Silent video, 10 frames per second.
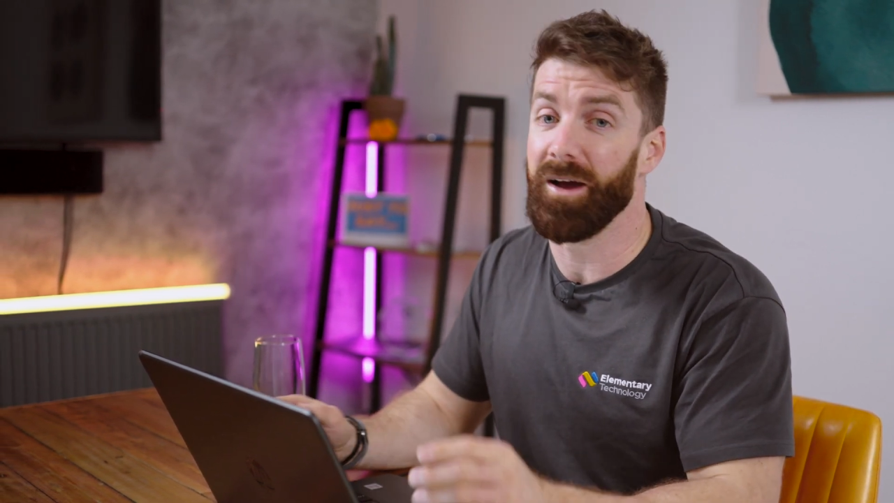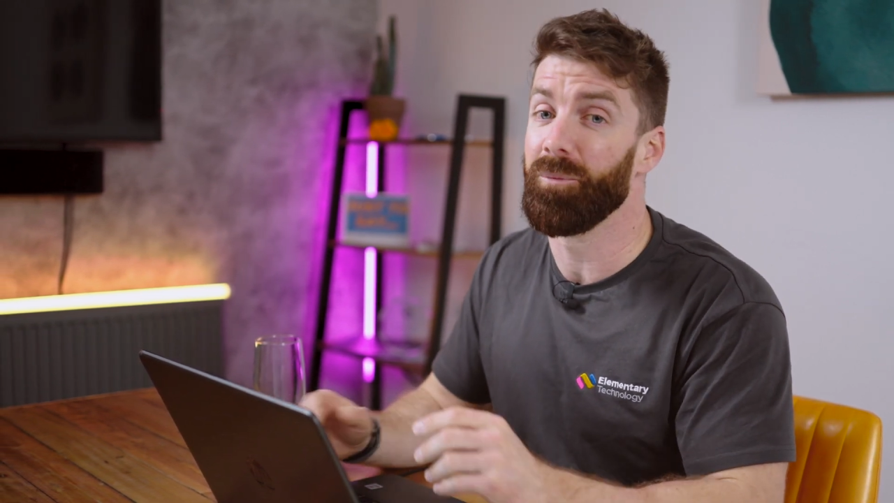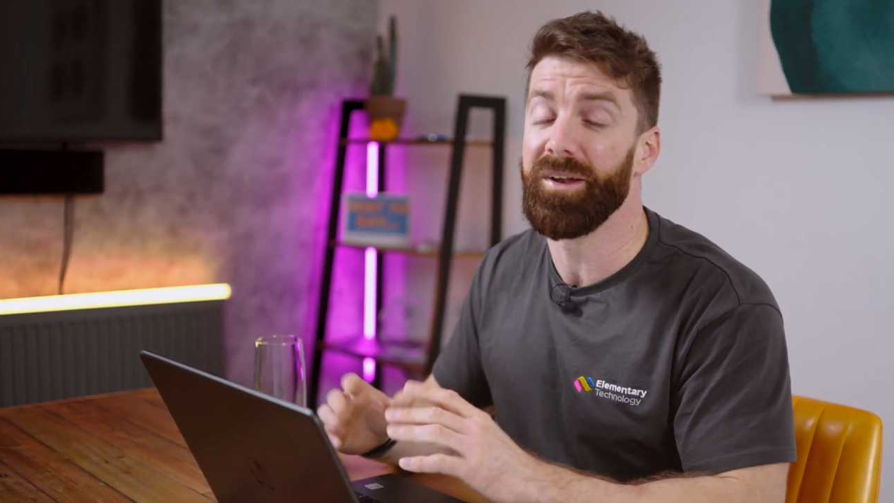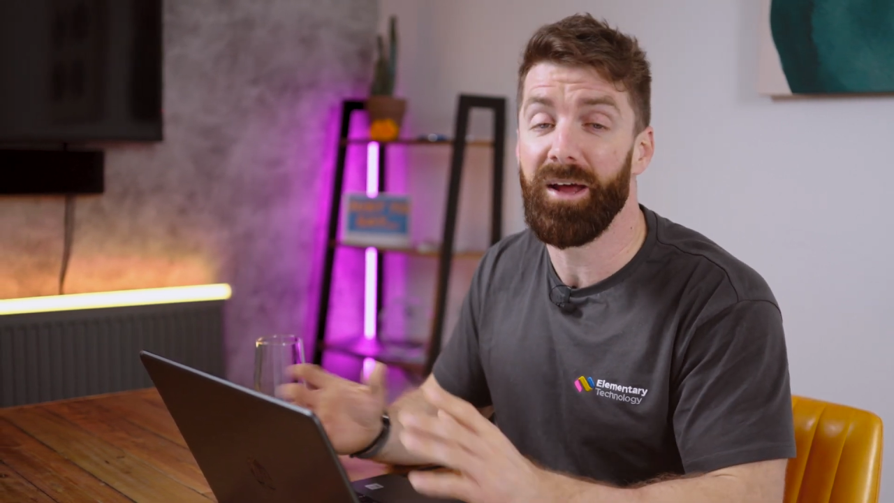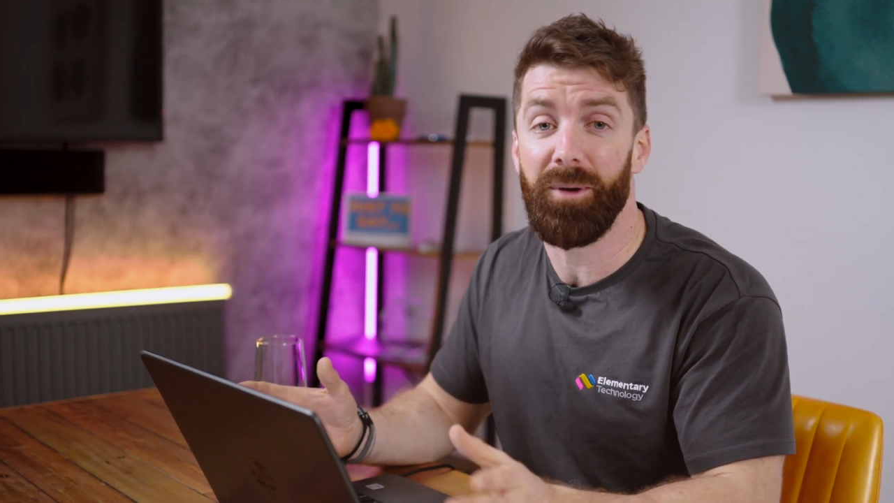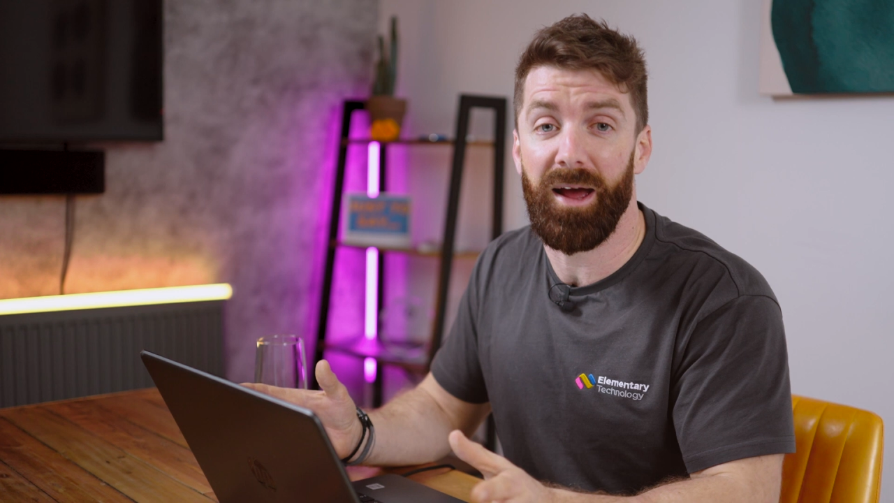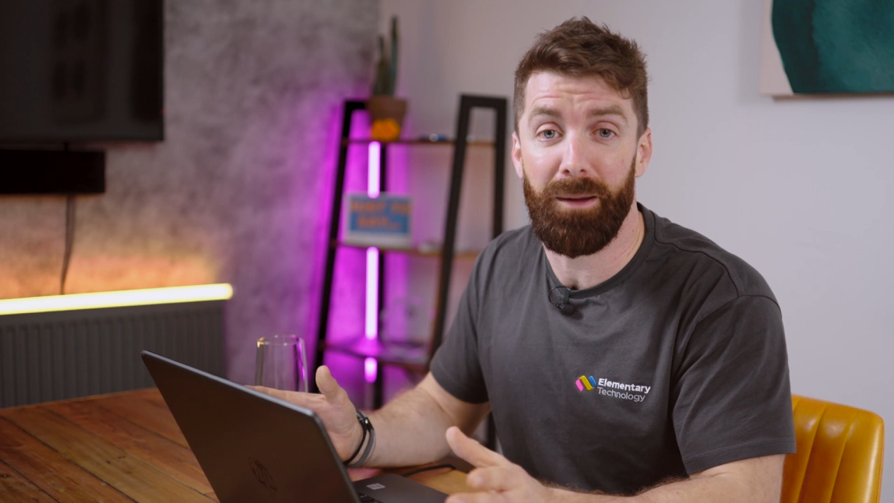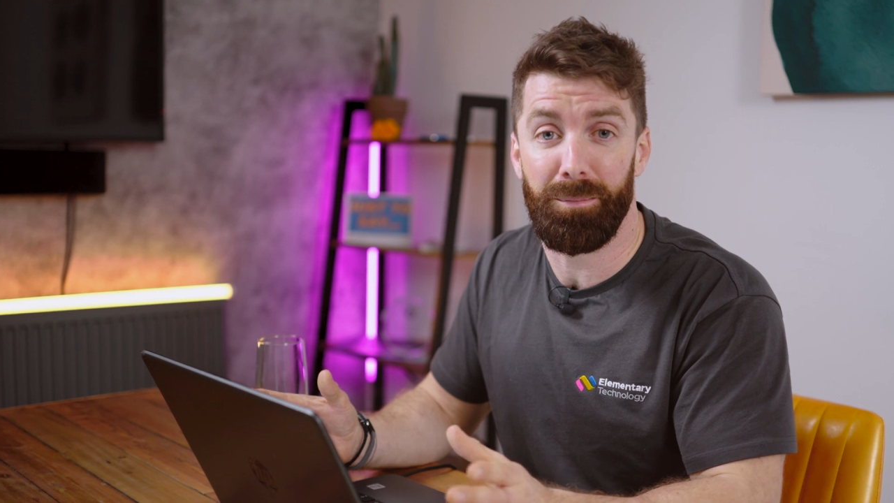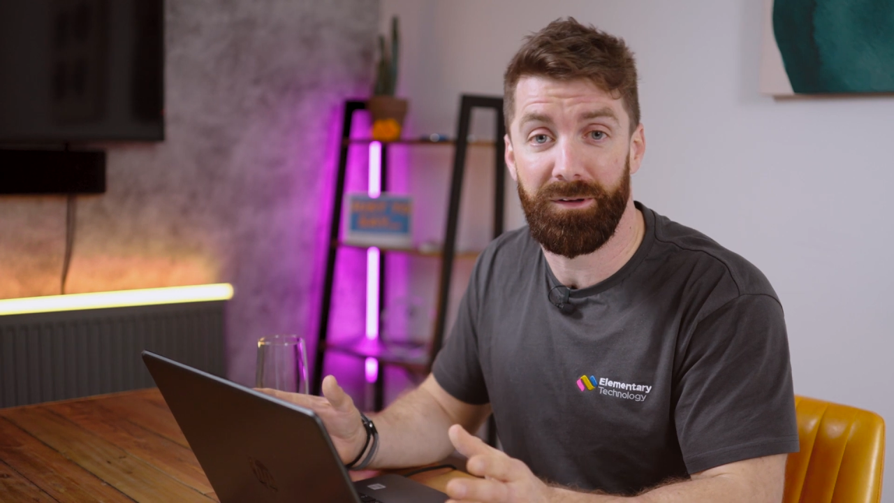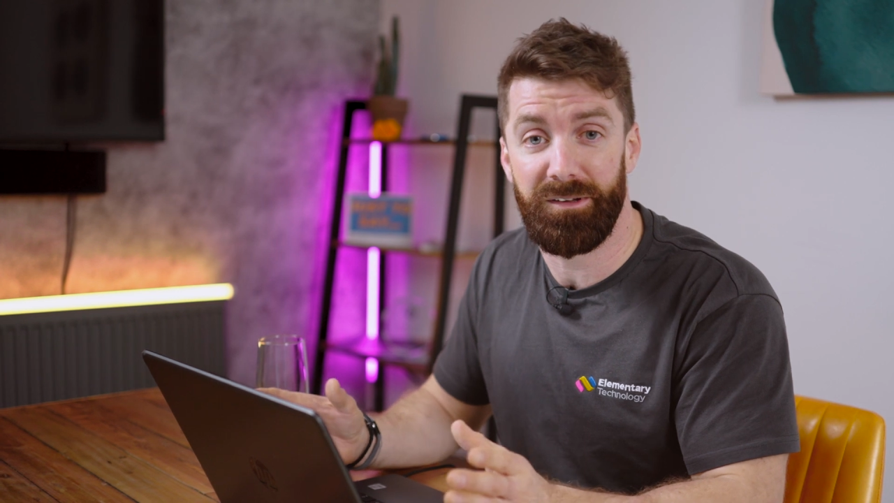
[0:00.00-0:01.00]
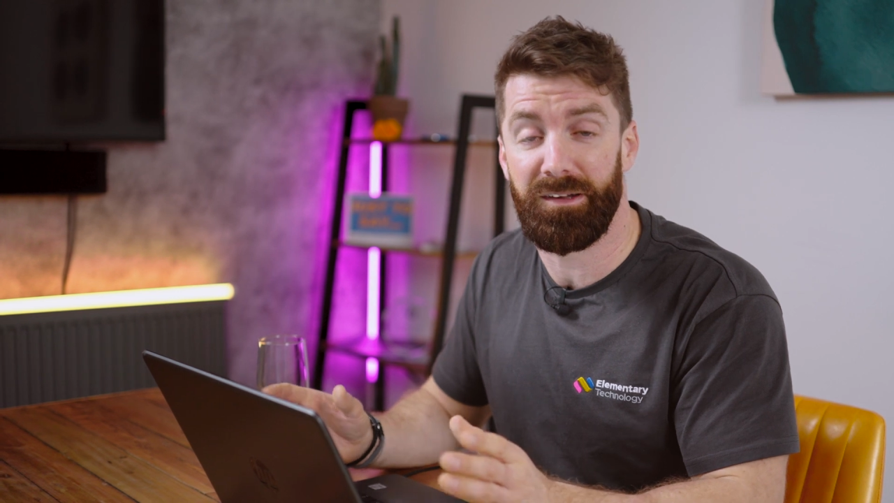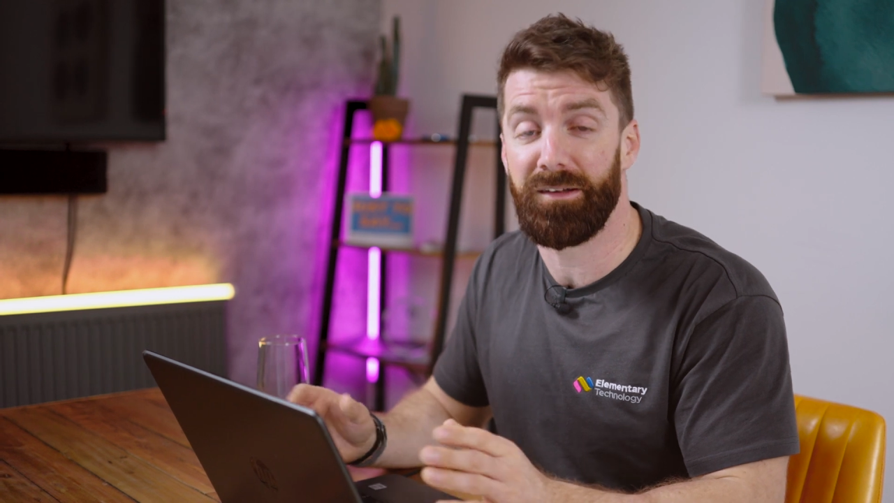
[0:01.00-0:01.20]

And we know it happens.